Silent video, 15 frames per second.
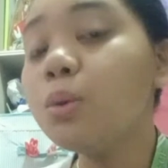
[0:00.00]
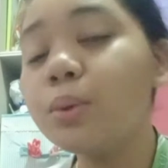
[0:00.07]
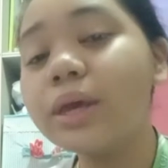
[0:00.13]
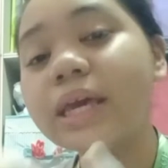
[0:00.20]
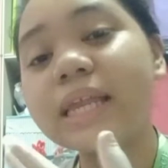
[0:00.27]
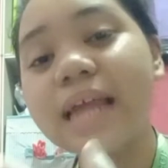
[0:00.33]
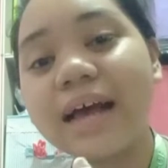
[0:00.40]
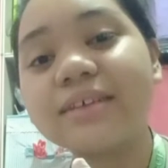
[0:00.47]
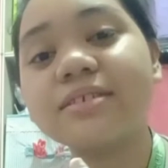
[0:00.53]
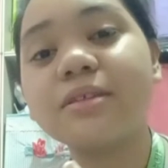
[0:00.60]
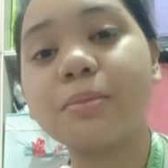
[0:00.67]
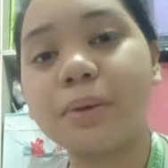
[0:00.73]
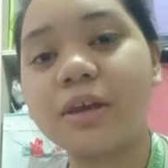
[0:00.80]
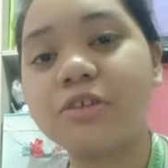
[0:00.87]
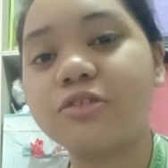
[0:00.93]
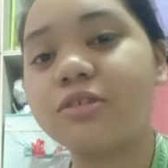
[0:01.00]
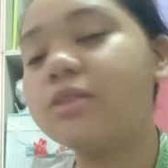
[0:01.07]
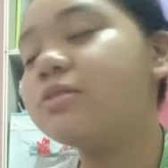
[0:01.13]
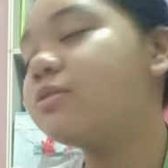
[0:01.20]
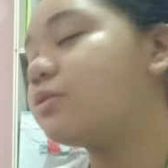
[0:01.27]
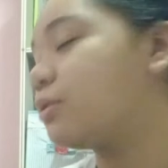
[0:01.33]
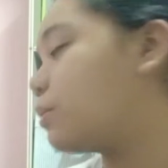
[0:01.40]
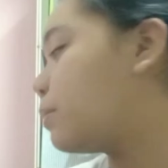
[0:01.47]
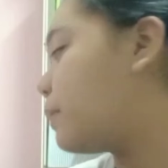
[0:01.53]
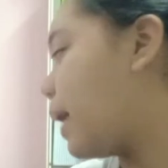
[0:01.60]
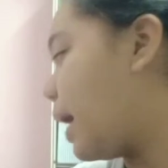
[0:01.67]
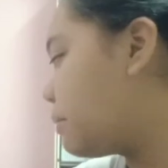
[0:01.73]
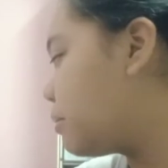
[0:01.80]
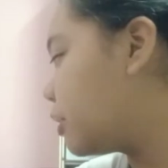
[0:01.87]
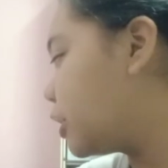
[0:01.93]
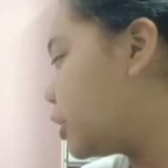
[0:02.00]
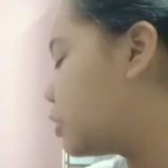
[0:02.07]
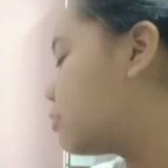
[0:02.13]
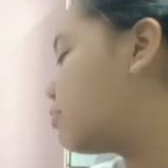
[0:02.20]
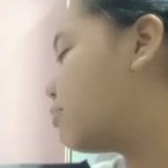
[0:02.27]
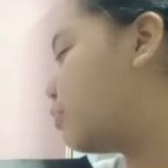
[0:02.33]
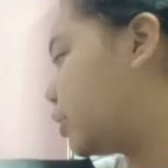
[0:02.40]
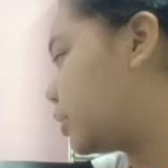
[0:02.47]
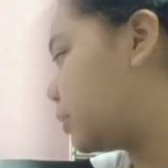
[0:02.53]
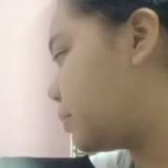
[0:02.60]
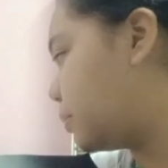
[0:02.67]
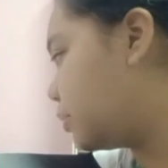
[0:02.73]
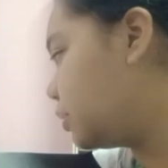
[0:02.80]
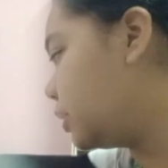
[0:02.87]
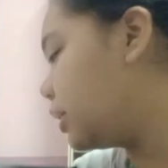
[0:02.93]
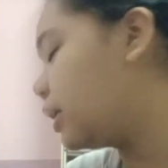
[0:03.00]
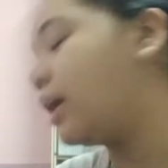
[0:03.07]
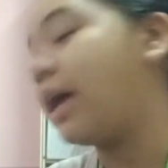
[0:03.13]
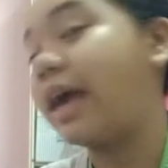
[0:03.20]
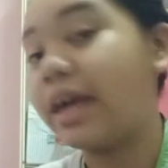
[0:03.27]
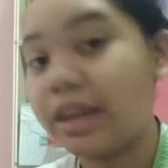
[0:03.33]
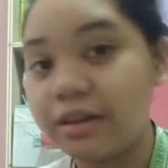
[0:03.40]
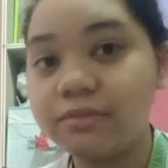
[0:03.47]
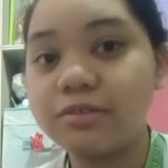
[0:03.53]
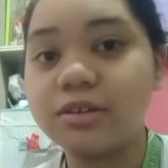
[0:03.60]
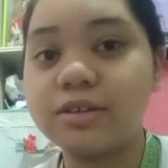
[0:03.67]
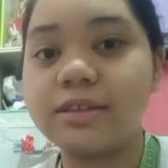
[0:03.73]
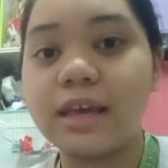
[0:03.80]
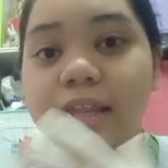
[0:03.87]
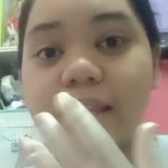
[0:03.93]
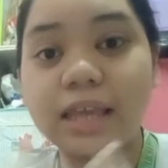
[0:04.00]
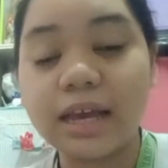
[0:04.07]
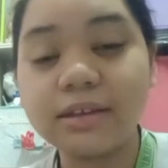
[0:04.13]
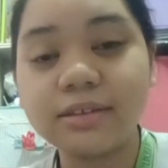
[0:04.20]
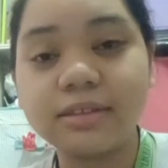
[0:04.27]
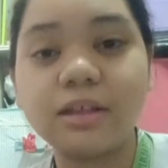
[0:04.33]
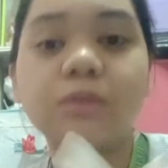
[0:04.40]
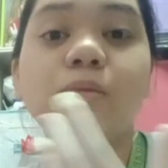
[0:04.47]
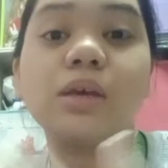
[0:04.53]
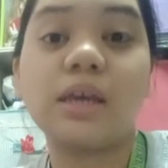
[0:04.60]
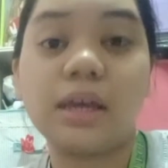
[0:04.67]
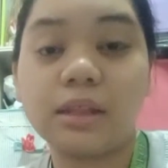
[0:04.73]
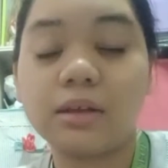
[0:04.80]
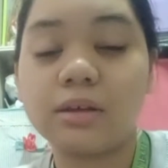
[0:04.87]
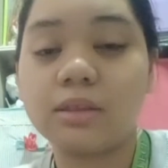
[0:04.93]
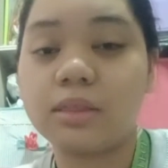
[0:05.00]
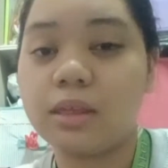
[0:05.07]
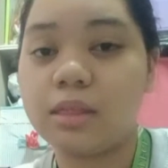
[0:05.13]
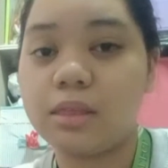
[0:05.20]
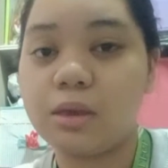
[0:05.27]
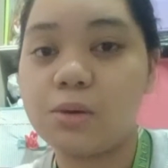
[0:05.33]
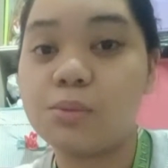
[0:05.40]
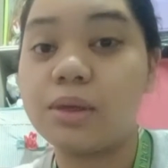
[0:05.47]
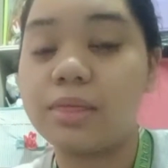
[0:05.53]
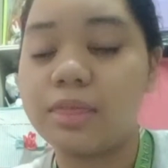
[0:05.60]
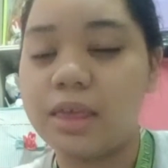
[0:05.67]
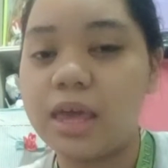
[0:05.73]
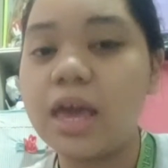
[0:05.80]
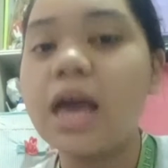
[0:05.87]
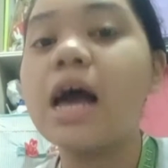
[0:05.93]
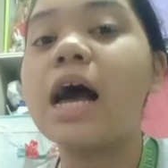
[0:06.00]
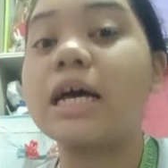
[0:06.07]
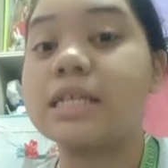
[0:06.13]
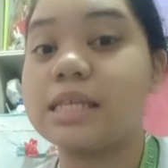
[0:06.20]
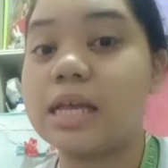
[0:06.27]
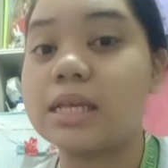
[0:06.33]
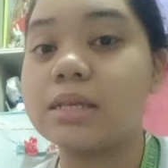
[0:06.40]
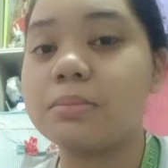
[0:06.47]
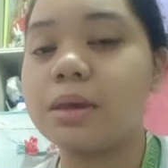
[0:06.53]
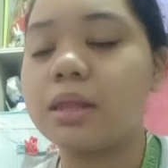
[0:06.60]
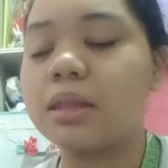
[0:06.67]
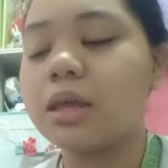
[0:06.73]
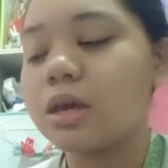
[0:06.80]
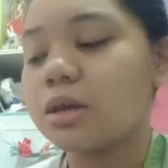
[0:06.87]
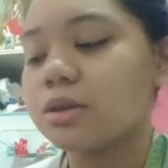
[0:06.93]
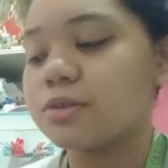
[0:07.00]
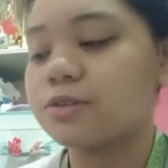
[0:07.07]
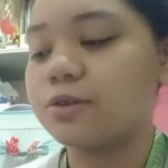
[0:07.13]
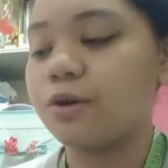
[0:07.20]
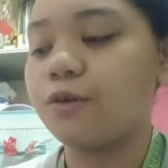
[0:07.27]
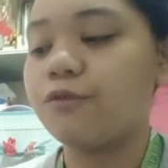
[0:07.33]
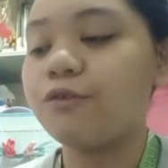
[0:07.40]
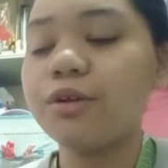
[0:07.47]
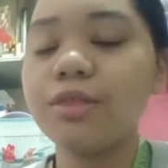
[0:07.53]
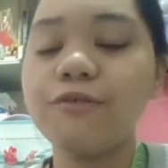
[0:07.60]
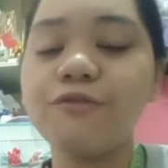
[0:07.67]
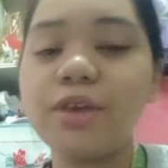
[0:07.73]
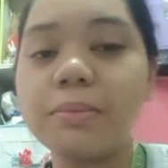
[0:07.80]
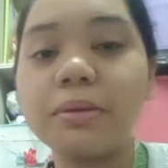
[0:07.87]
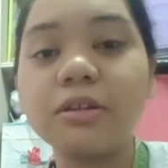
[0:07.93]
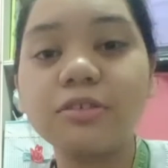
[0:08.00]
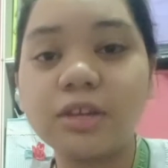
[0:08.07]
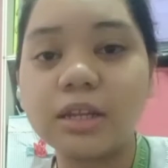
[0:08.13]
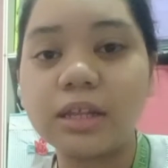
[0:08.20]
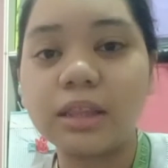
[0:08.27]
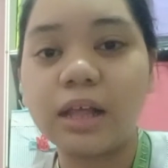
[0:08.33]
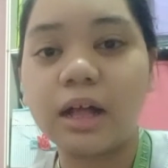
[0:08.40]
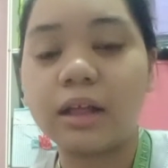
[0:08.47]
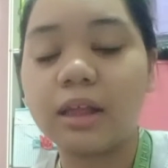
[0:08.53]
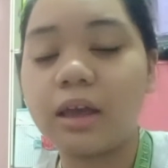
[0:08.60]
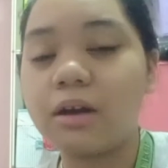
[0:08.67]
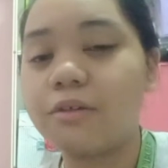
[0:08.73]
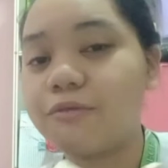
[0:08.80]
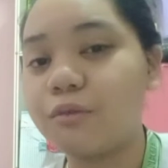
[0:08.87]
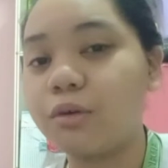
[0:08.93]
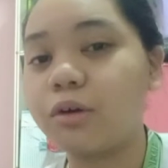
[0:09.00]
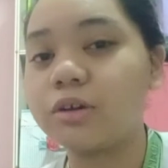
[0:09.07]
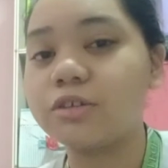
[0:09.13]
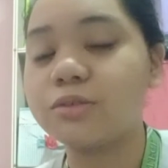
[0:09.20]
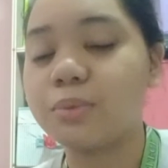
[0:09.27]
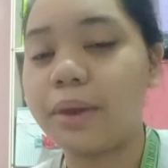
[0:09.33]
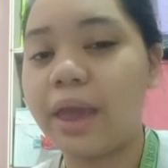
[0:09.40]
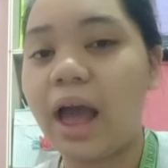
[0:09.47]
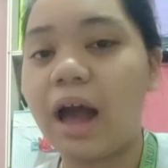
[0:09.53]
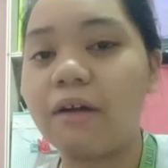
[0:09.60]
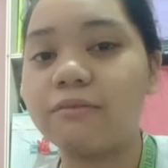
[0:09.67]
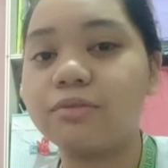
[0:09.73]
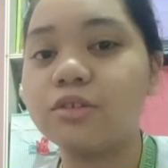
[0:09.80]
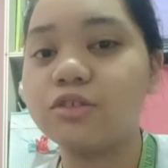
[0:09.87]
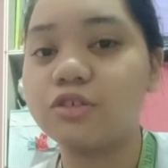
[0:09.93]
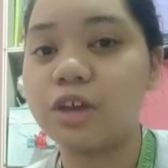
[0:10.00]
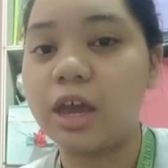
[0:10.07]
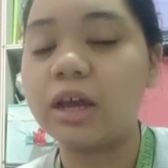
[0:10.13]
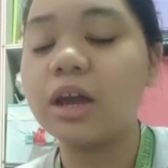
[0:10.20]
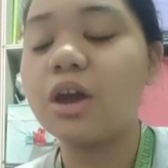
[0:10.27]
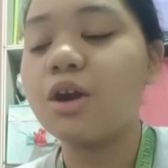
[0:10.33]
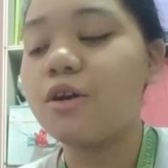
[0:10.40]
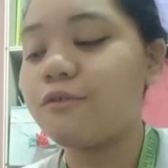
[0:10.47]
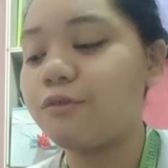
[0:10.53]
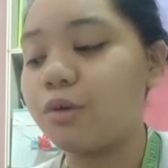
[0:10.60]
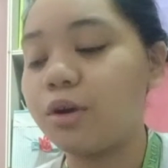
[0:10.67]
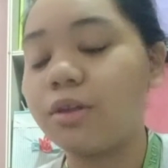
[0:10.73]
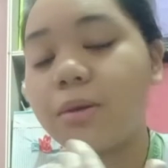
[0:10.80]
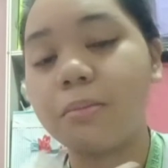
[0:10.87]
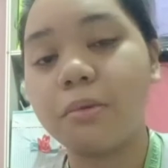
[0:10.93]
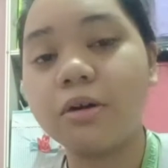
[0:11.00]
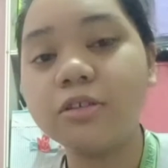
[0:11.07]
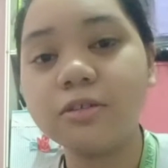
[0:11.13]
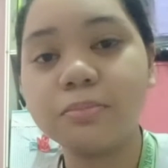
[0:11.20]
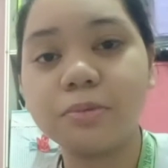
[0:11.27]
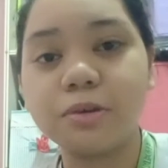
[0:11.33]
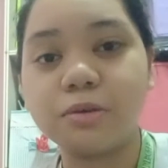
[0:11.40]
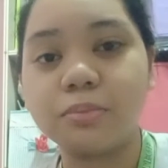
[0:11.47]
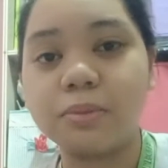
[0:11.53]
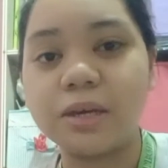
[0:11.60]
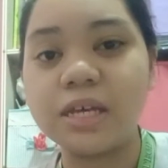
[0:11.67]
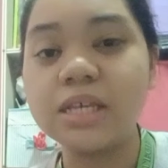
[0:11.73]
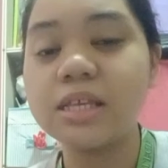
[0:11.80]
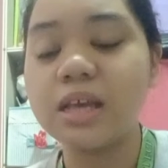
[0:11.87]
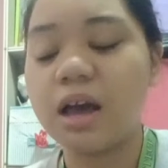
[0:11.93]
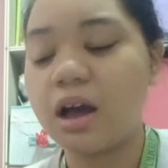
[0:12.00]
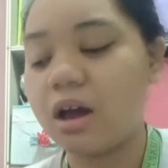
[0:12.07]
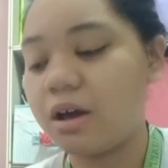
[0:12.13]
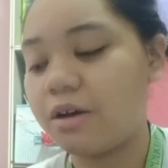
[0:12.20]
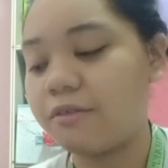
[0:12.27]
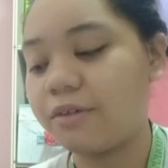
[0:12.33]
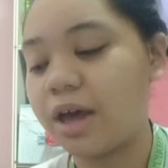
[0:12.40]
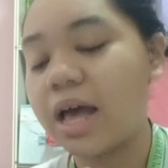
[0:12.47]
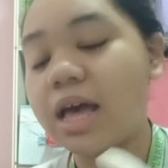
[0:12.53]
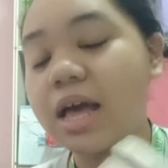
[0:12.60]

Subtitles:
we can ask the patient, so ma'am, are you comfortable? And if she said yes, then we can continue with the assessment. So for the female genitalia, of course, we have to check for the mons pubis of